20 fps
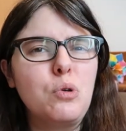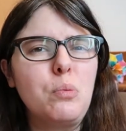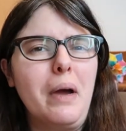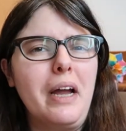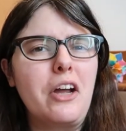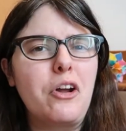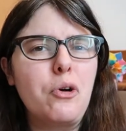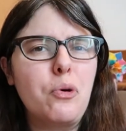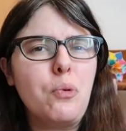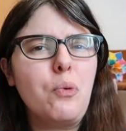were
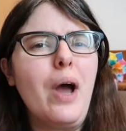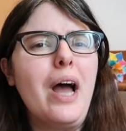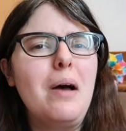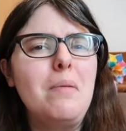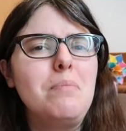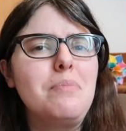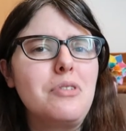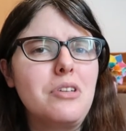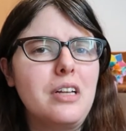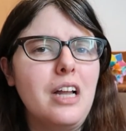my
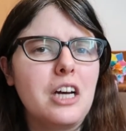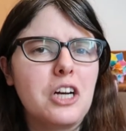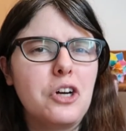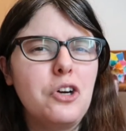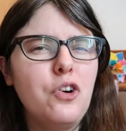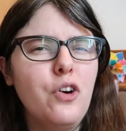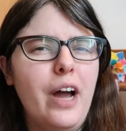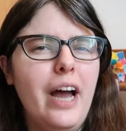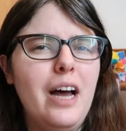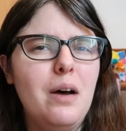creme de la
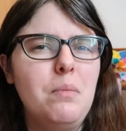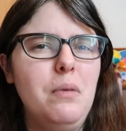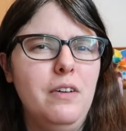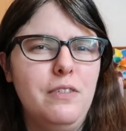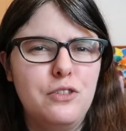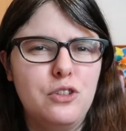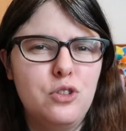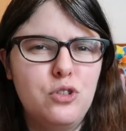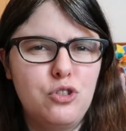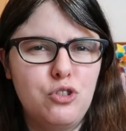creme
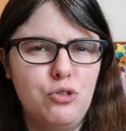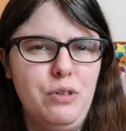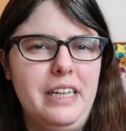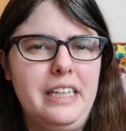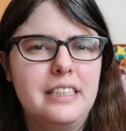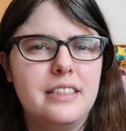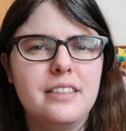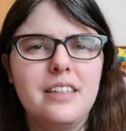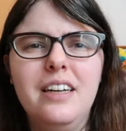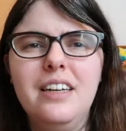of
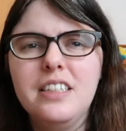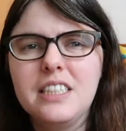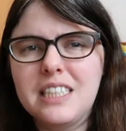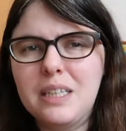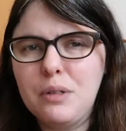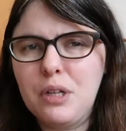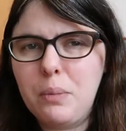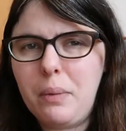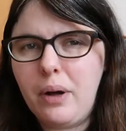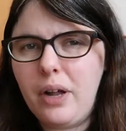treats.
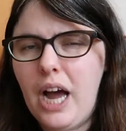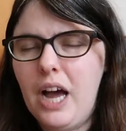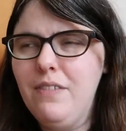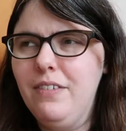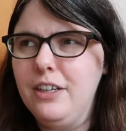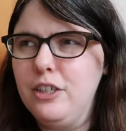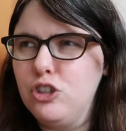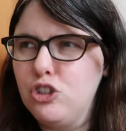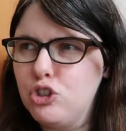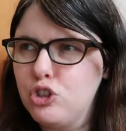Something about
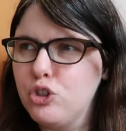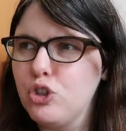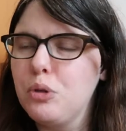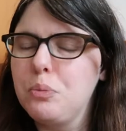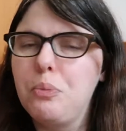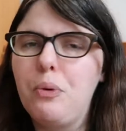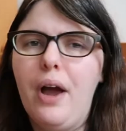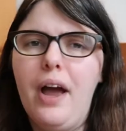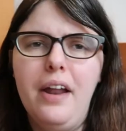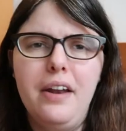having
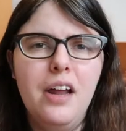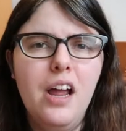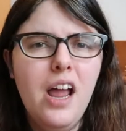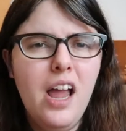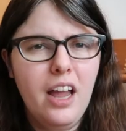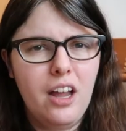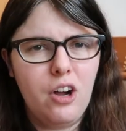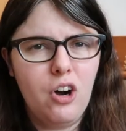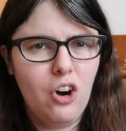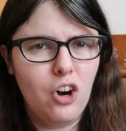shortbread,
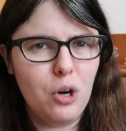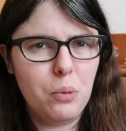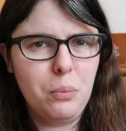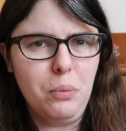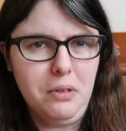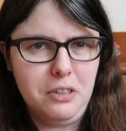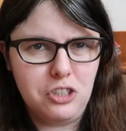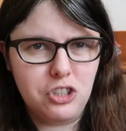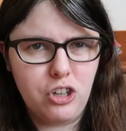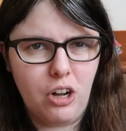
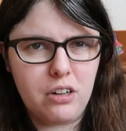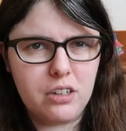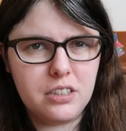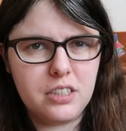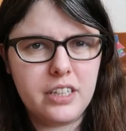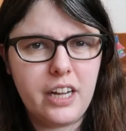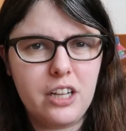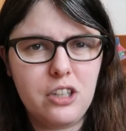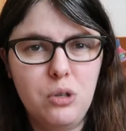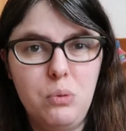caramel, and
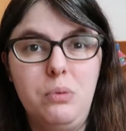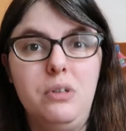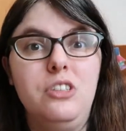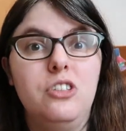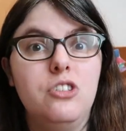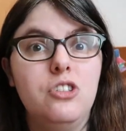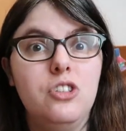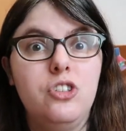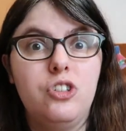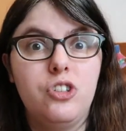chocolate together
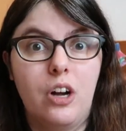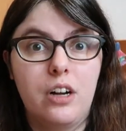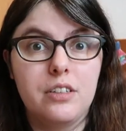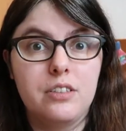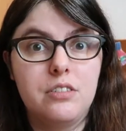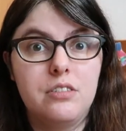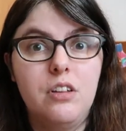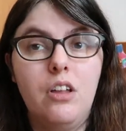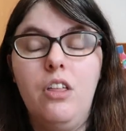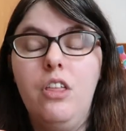was
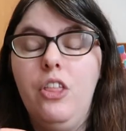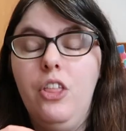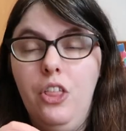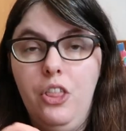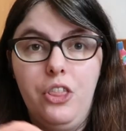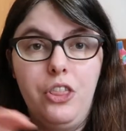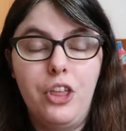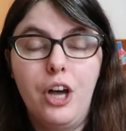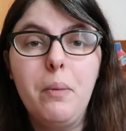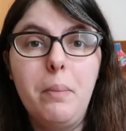just
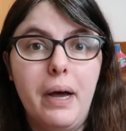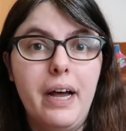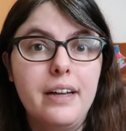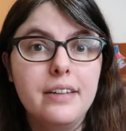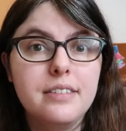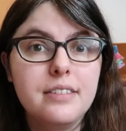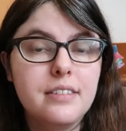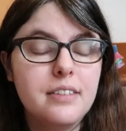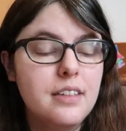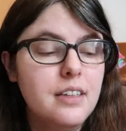the
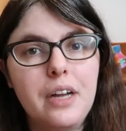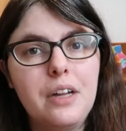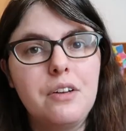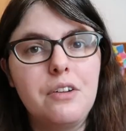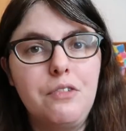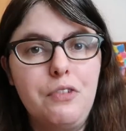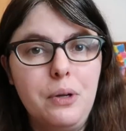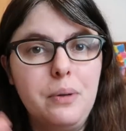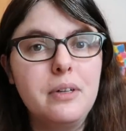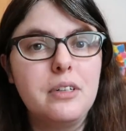best.
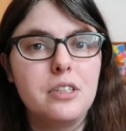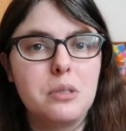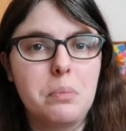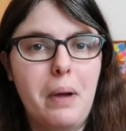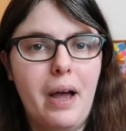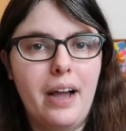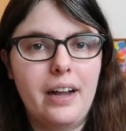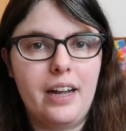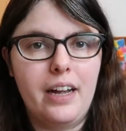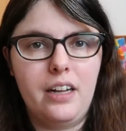And a few years
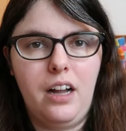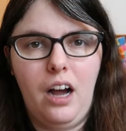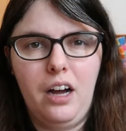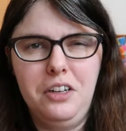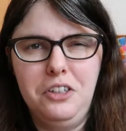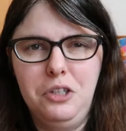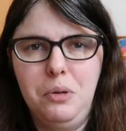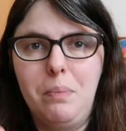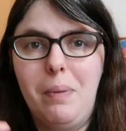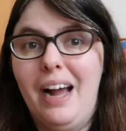back, I
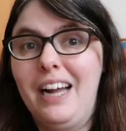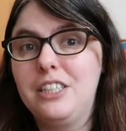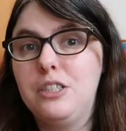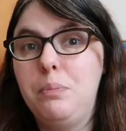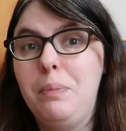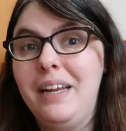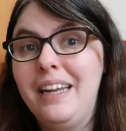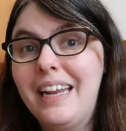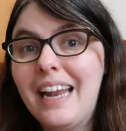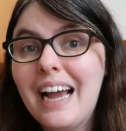got into
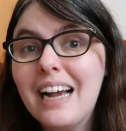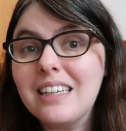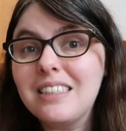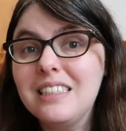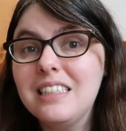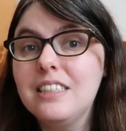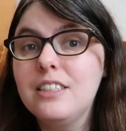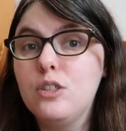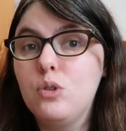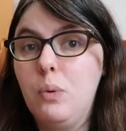Batch
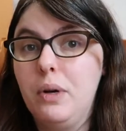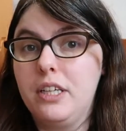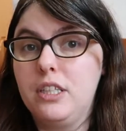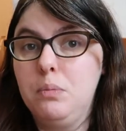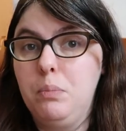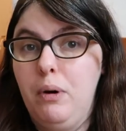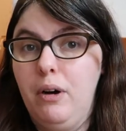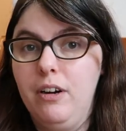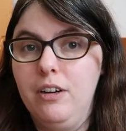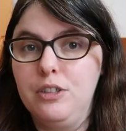PDX's
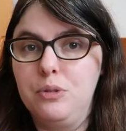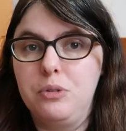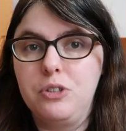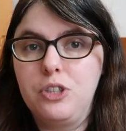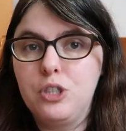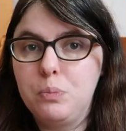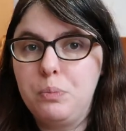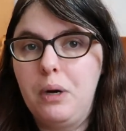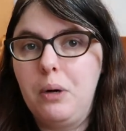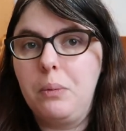Twix bars,
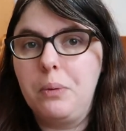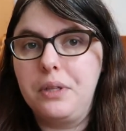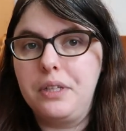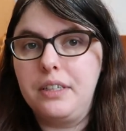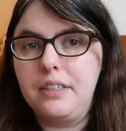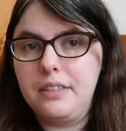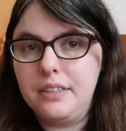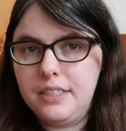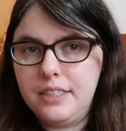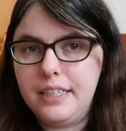which are spelled with
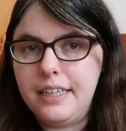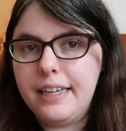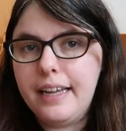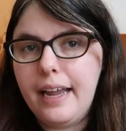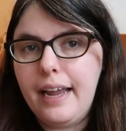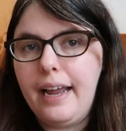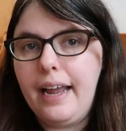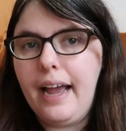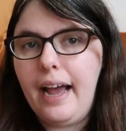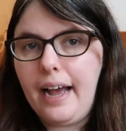a
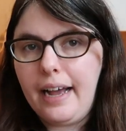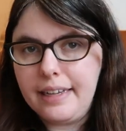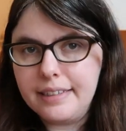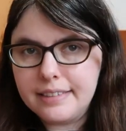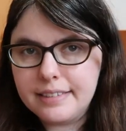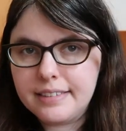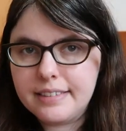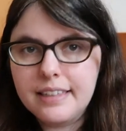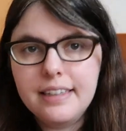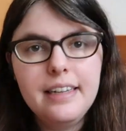
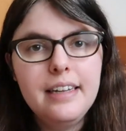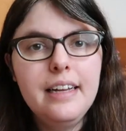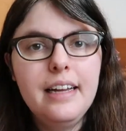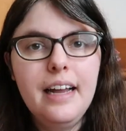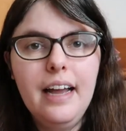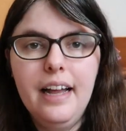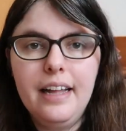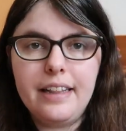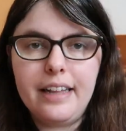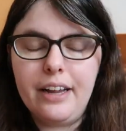CKS,
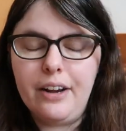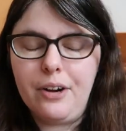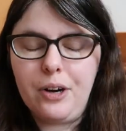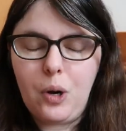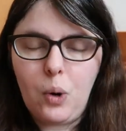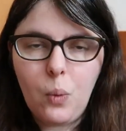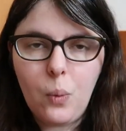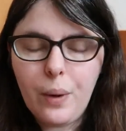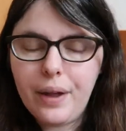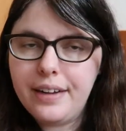and they are
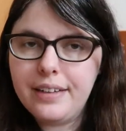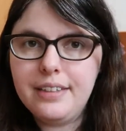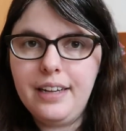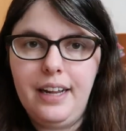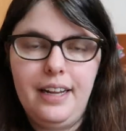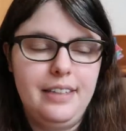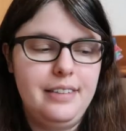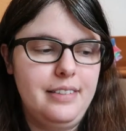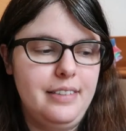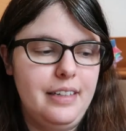quite
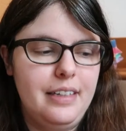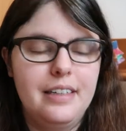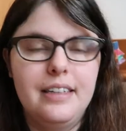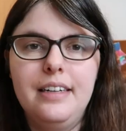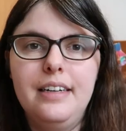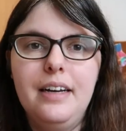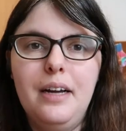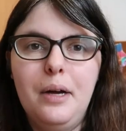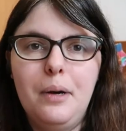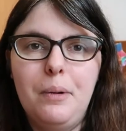
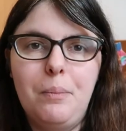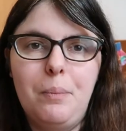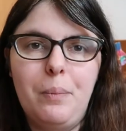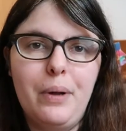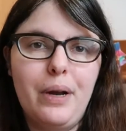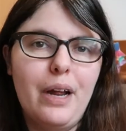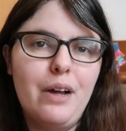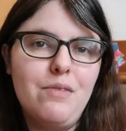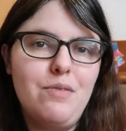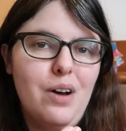tasty
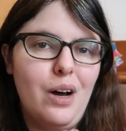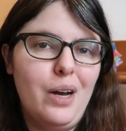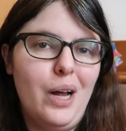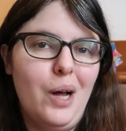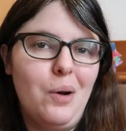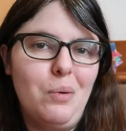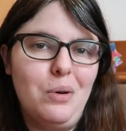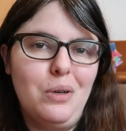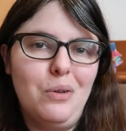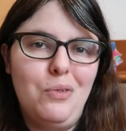but I have not
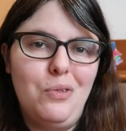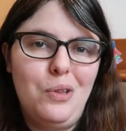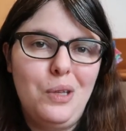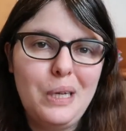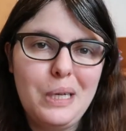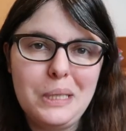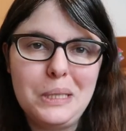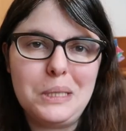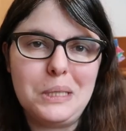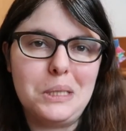had one of
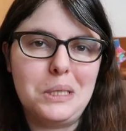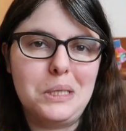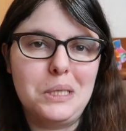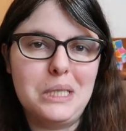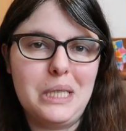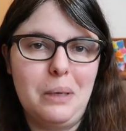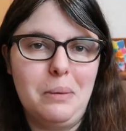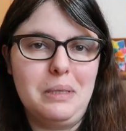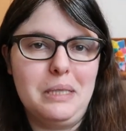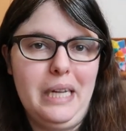these
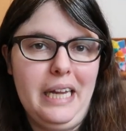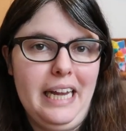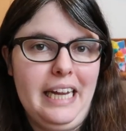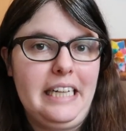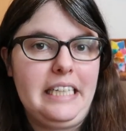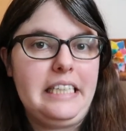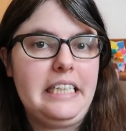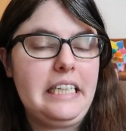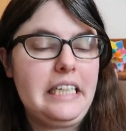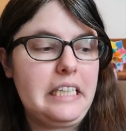since I was
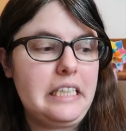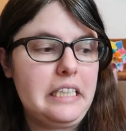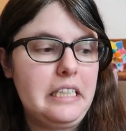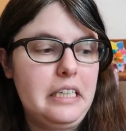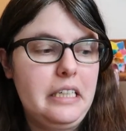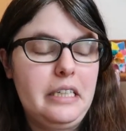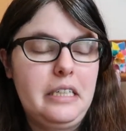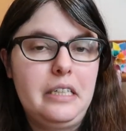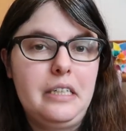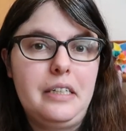
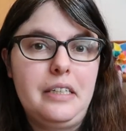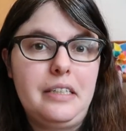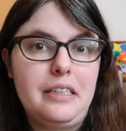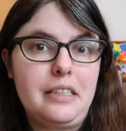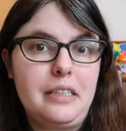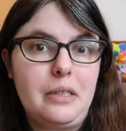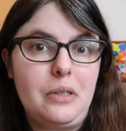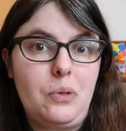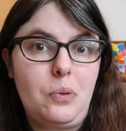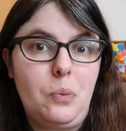18,
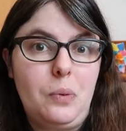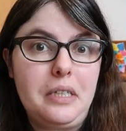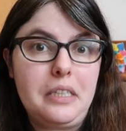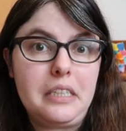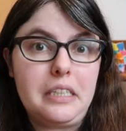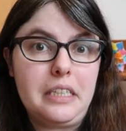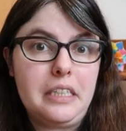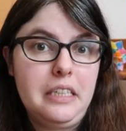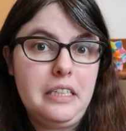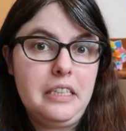so
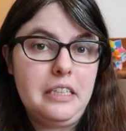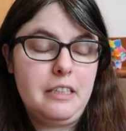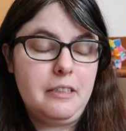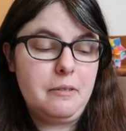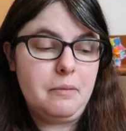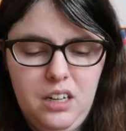we'll see.